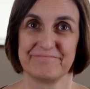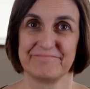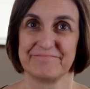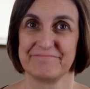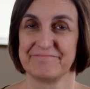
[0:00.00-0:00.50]

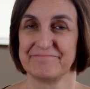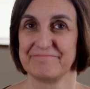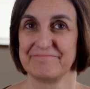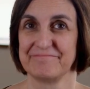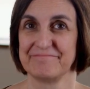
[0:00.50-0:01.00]

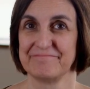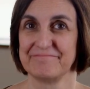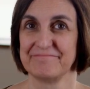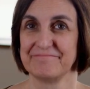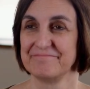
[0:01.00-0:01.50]

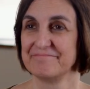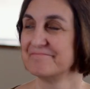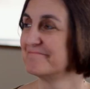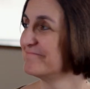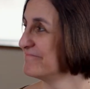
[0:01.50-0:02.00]

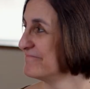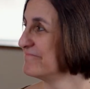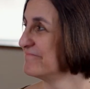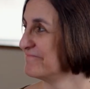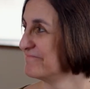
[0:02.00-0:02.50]

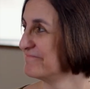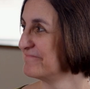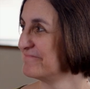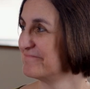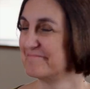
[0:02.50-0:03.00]
(not speaking)